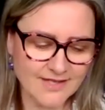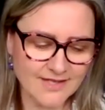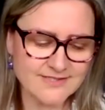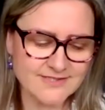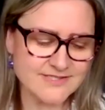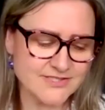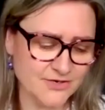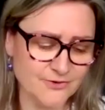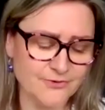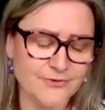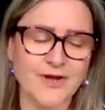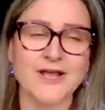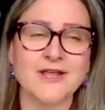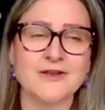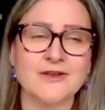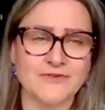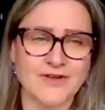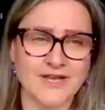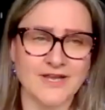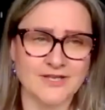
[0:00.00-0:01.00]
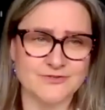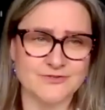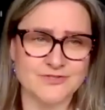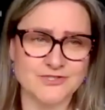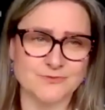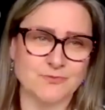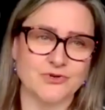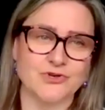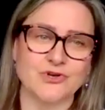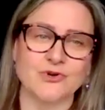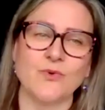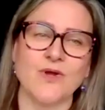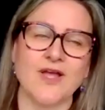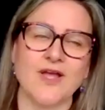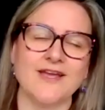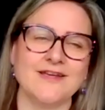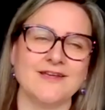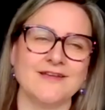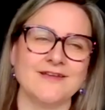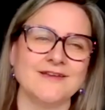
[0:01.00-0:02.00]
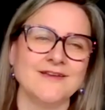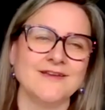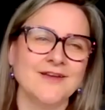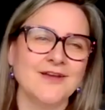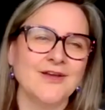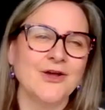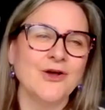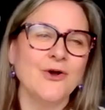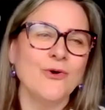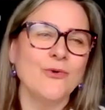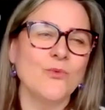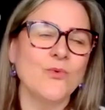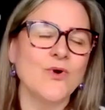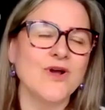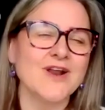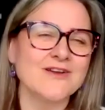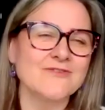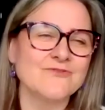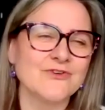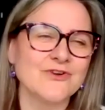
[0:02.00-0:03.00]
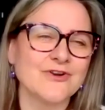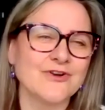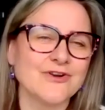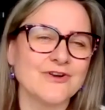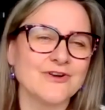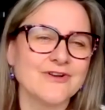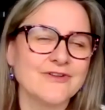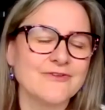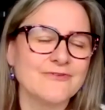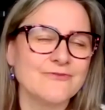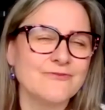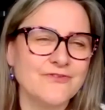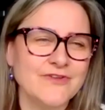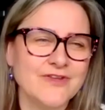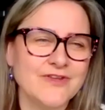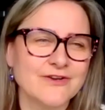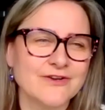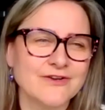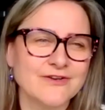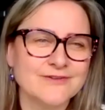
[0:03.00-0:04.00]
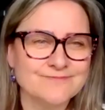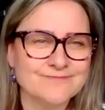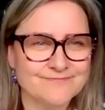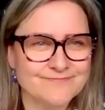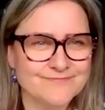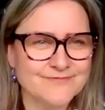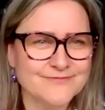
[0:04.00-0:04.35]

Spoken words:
And so I invite you to put away whatever fear,